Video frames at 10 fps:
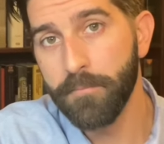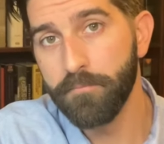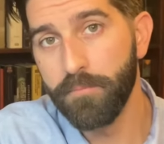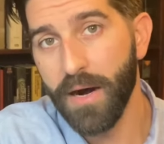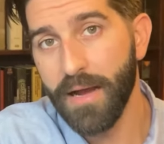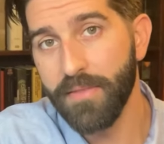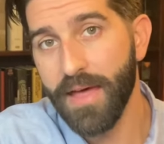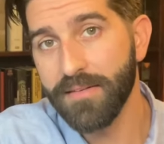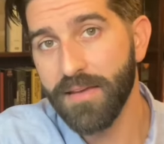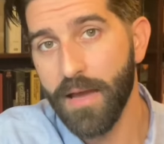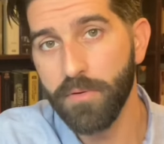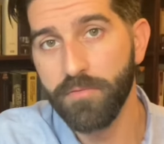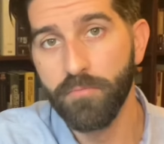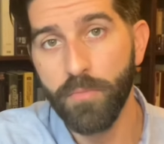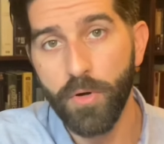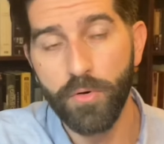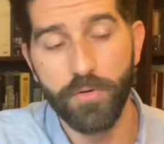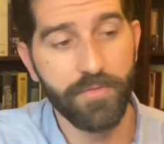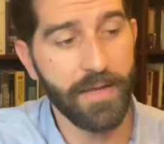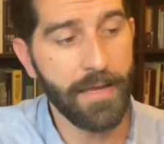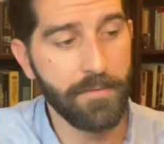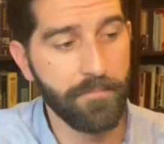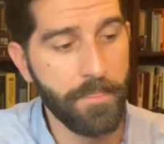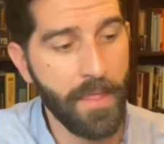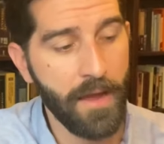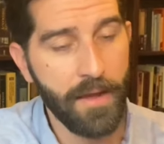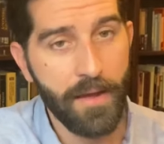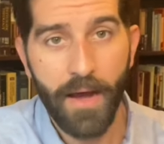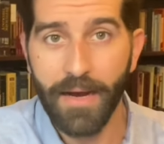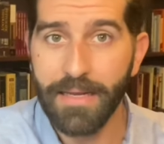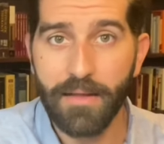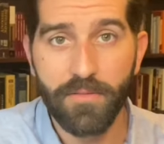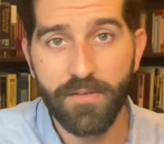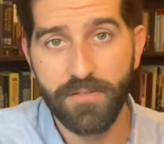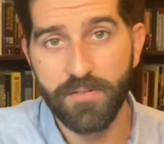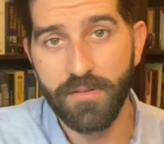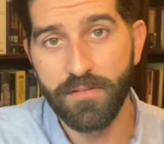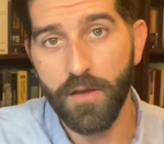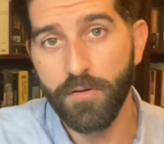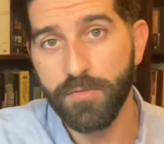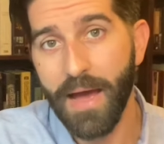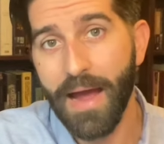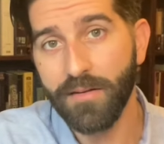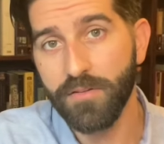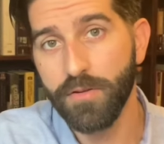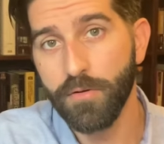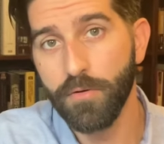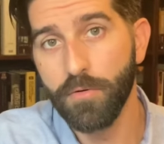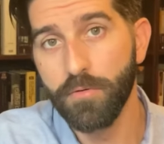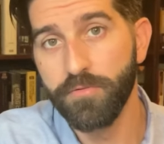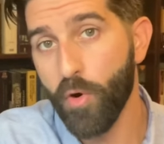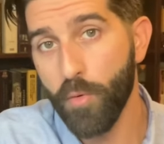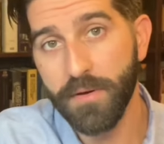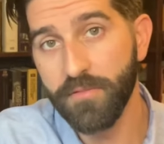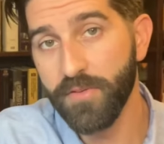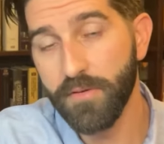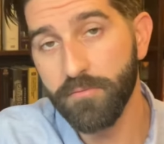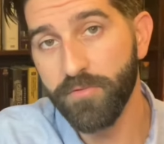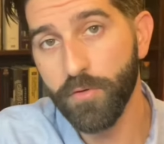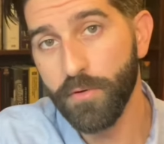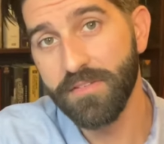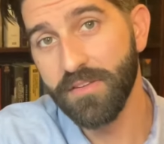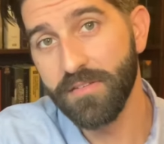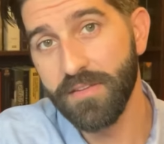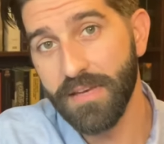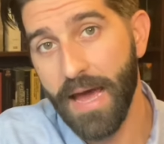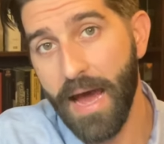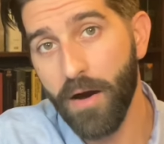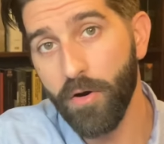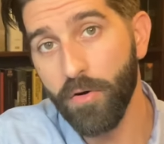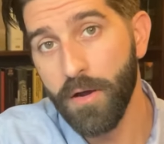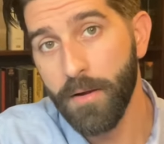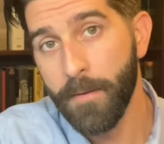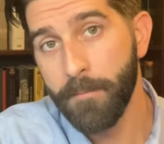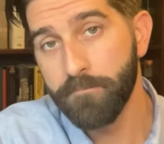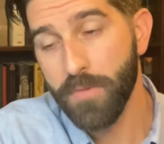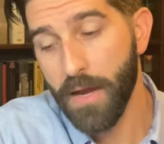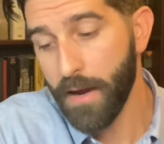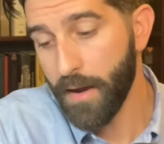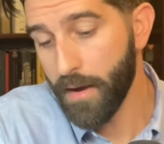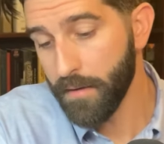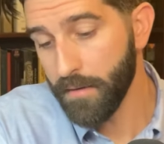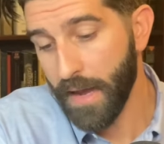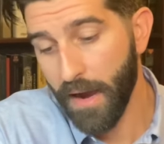by that type of move. And again, this this goes back to formative influences and how uh, how